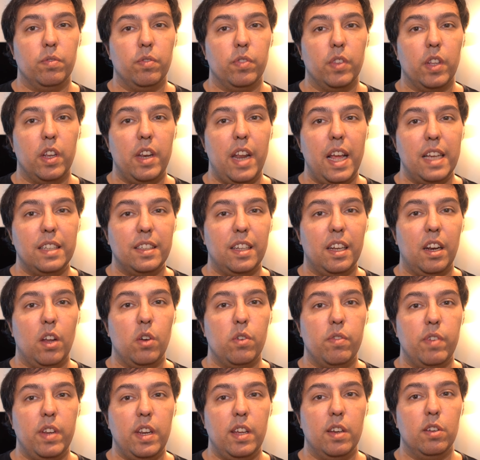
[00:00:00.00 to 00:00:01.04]
The Nest
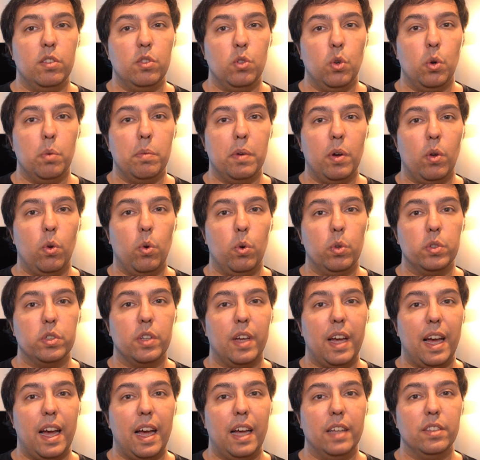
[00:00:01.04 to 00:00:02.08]
Hello video doorbell also
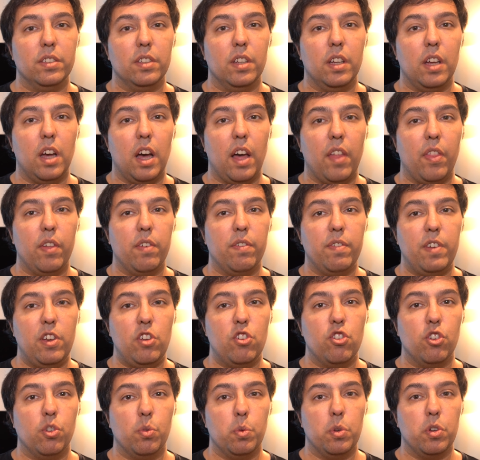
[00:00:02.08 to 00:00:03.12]
has other
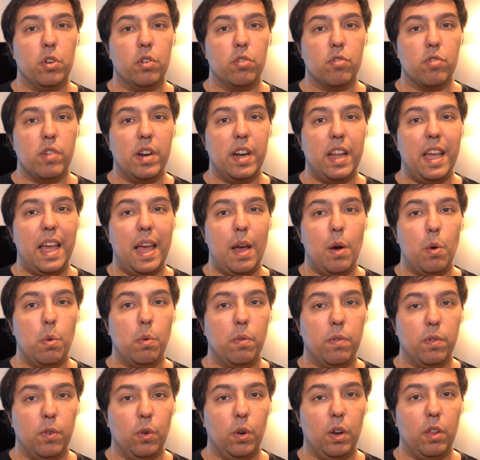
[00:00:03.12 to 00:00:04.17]
features which are really
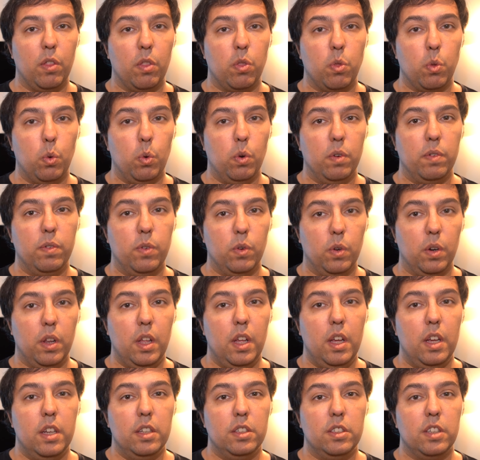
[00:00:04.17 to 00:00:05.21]
helpful and thoughtful,
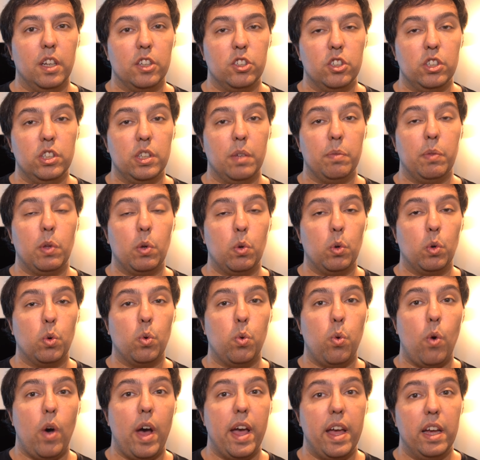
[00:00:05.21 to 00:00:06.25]
such as something called
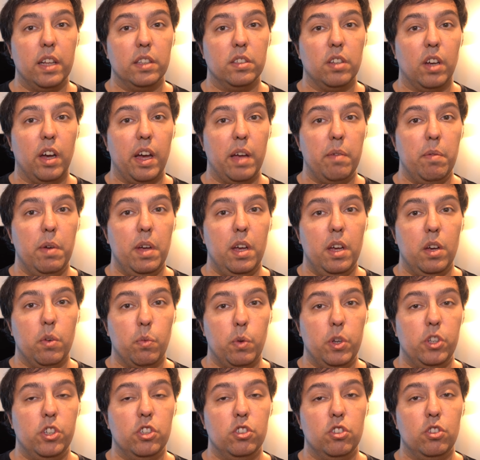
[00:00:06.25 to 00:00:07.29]
quiet time,
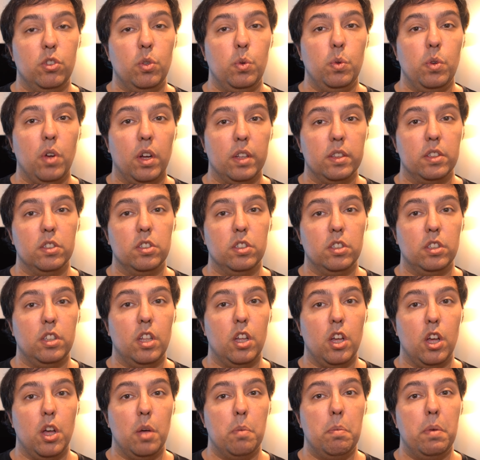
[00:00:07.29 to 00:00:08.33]
which is do not
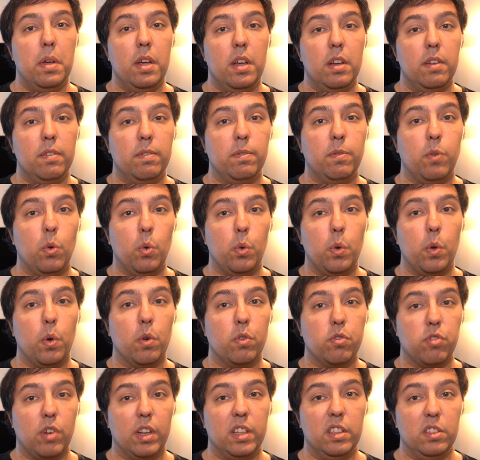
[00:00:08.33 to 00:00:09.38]
disturb for your
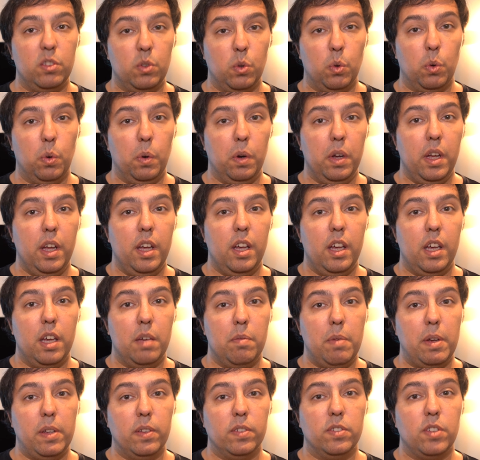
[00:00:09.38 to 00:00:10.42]
front door. It
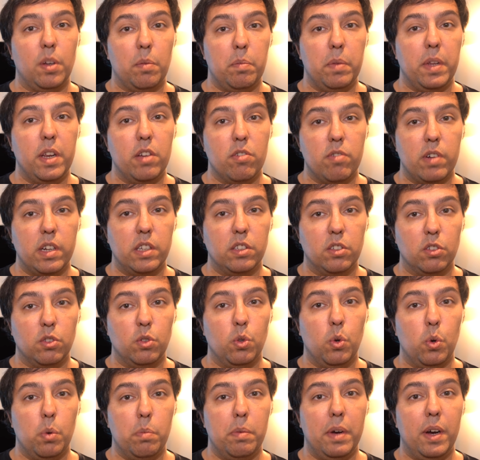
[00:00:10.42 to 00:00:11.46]
means if somebody rings a
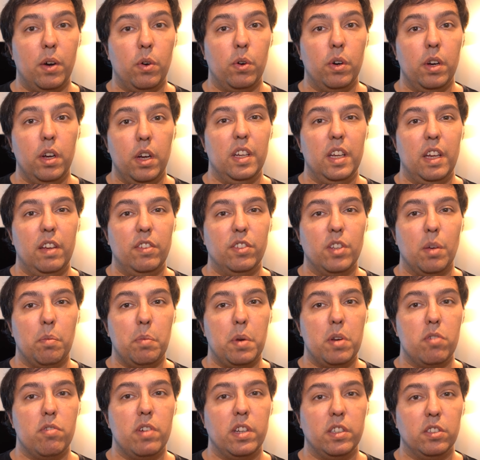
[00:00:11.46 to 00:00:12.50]

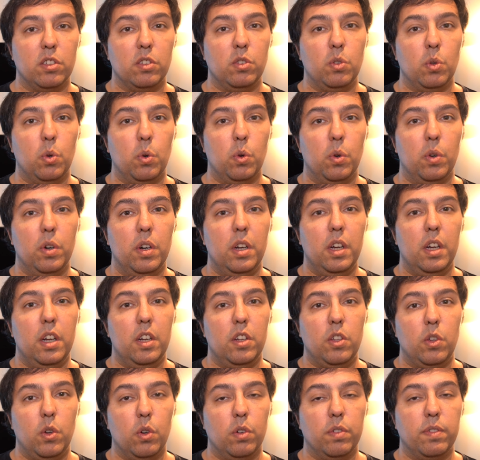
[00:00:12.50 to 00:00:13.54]
door,
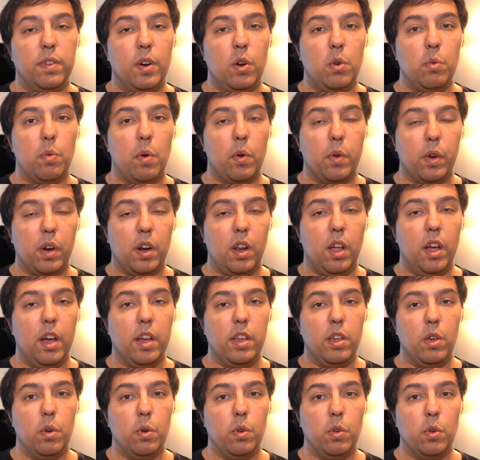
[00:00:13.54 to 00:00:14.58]
your phone won't alert
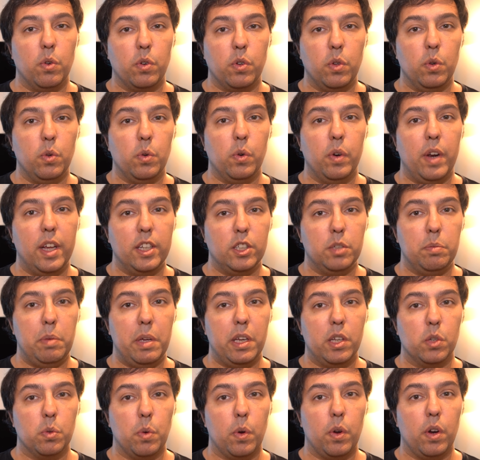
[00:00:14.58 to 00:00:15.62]
you, your Google Nest
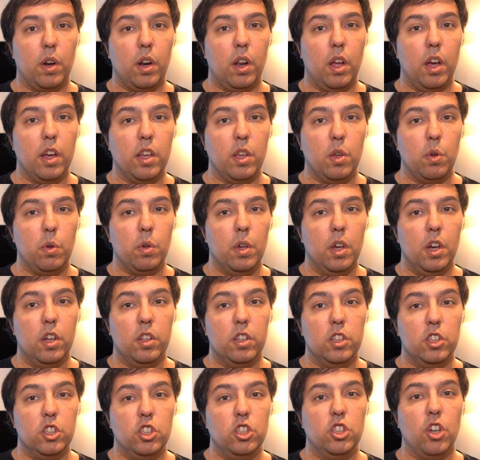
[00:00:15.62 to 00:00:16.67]
speakers won't alert you,
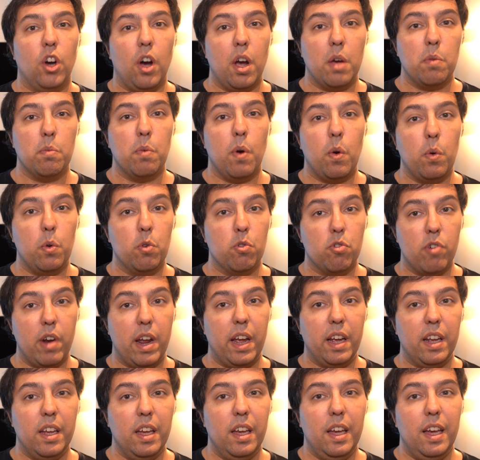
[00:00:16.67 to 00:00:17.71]
the chime won't
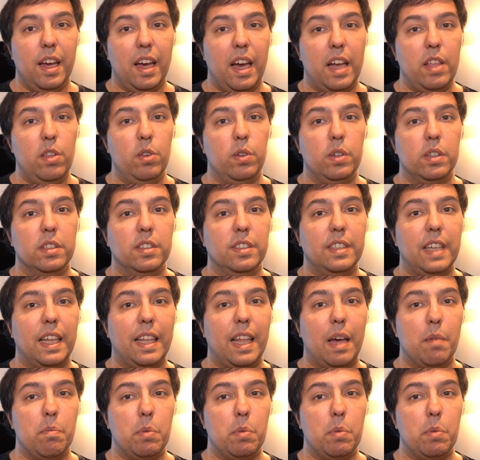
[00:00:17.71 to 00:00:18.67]
ring, and you can set that